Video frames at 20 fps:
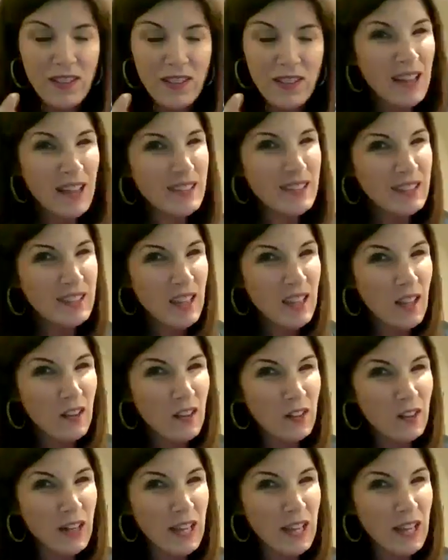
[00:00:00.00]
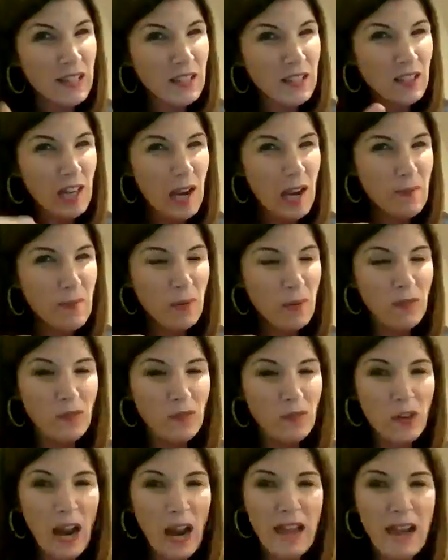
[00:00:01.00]
Not celery, it's a type
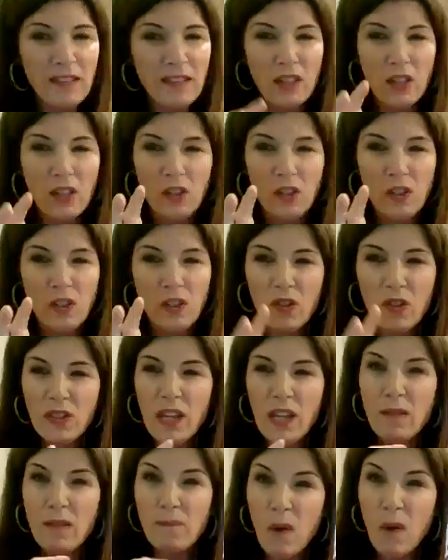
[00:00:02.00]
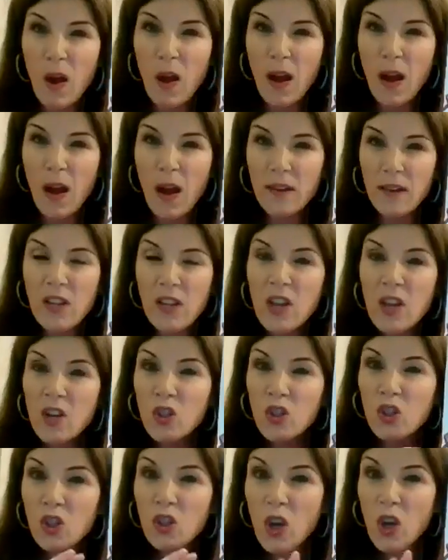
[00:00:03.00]
of grass and it looks like moss.
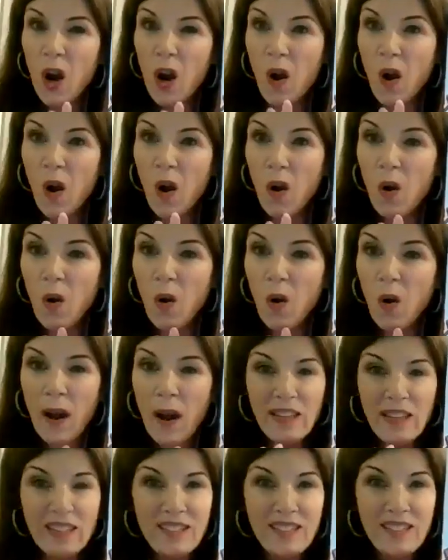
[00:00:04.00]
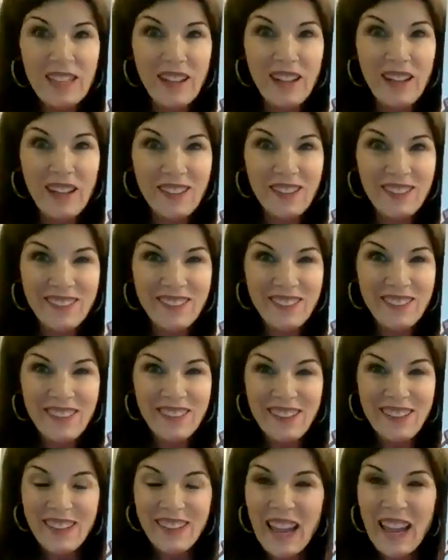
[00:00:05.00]
So I'm gonna tell
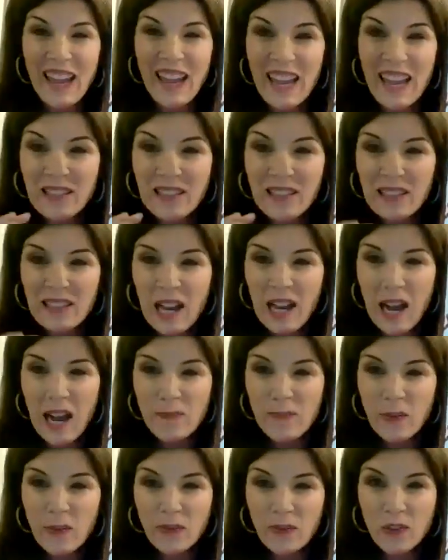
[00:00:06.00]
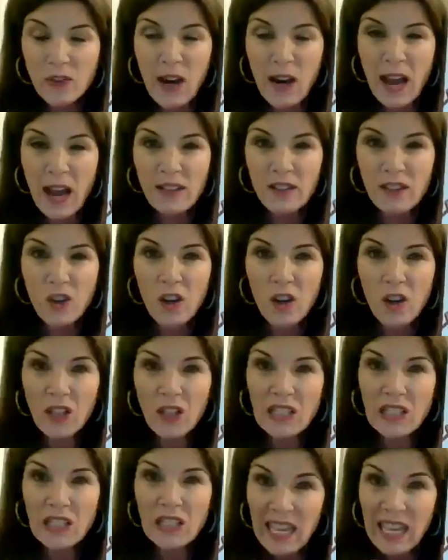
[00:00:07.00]
you, it's a type of
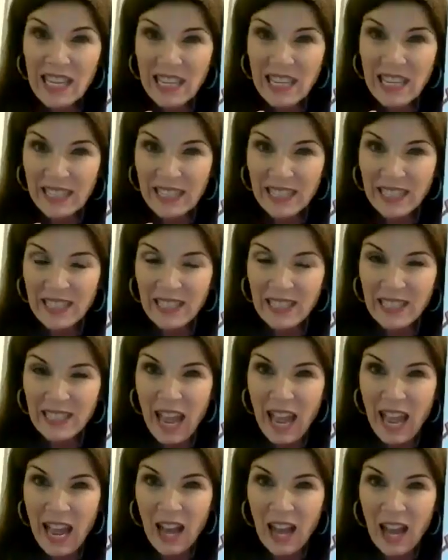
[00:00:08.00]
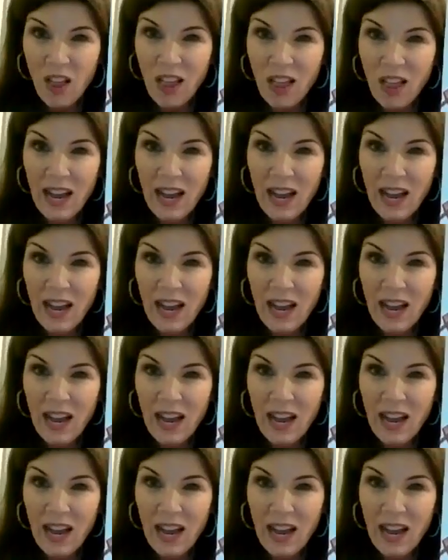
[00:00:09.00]
grass called lichen,